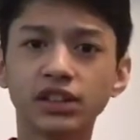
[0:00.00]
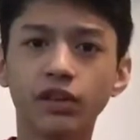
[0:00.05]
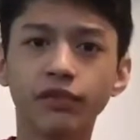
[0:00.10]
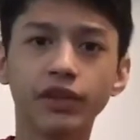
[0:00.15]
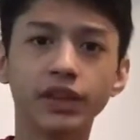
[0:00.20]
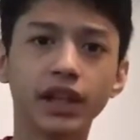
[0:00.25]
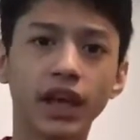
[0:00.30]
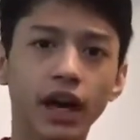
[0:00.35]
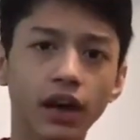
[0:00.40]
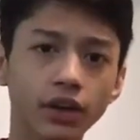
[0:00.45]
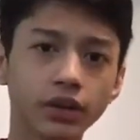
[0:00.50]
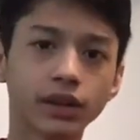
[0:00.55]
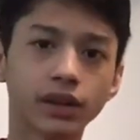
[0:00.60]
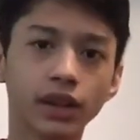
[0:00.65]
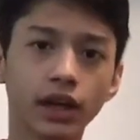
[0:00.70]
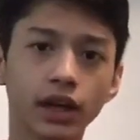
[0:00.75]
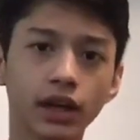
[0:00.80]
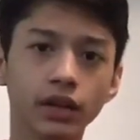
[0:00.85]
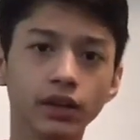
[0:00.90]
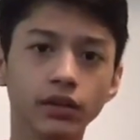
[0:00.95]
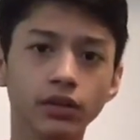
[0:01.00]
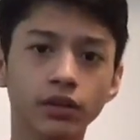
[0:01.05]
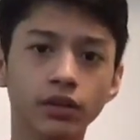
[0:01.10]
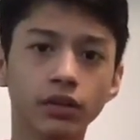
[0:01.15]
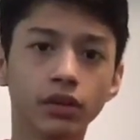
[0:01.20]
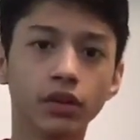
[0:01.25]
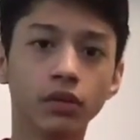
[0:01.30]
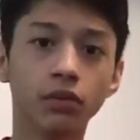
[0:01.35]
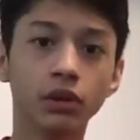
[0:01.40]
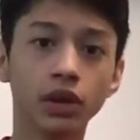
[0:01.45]
of an outline
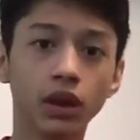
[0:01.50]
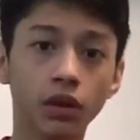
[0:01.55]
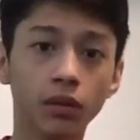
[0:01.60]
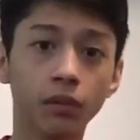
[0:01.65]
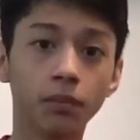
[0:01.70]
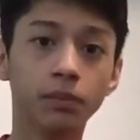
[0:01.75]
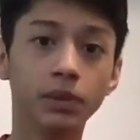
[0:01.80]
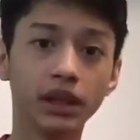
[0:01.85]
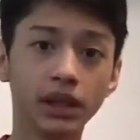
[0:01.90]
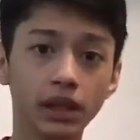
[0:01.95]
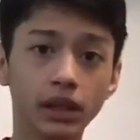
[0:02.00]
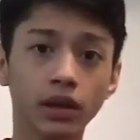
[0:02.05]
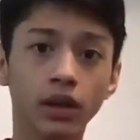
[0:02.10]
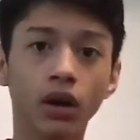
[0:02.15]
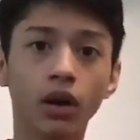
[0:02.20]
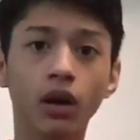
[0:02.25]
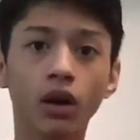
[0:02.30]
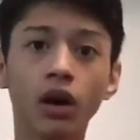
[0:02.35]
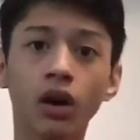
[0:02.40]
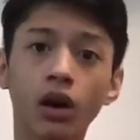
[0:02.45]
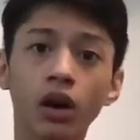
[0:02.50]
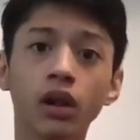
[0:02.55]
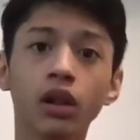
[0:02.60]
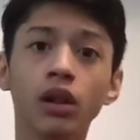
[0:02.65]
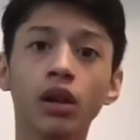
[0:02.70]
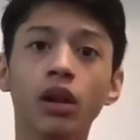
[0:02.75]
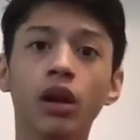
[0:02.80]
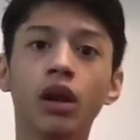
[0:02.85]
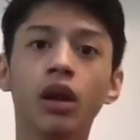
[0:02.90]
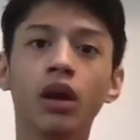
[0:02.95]
will be all
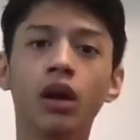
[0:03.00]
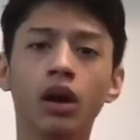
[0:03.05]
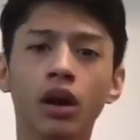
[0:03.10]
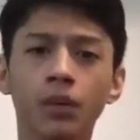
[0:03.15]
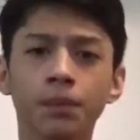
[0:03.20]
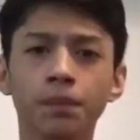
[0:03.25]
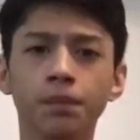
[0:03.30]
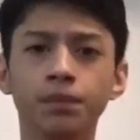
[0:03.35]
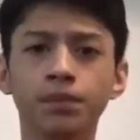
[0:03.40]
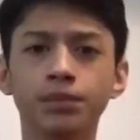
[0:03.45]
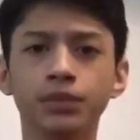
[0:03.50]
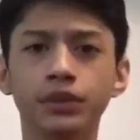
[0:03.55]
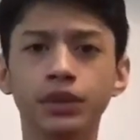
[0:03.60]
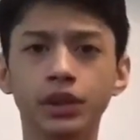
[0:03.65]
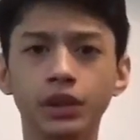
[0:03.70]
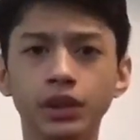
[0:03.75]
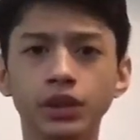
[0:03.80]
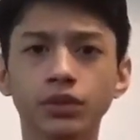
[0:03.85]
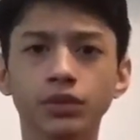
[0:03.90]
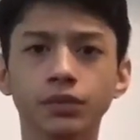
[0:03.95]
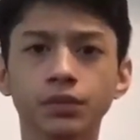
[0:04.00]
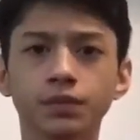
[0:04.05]
up to you.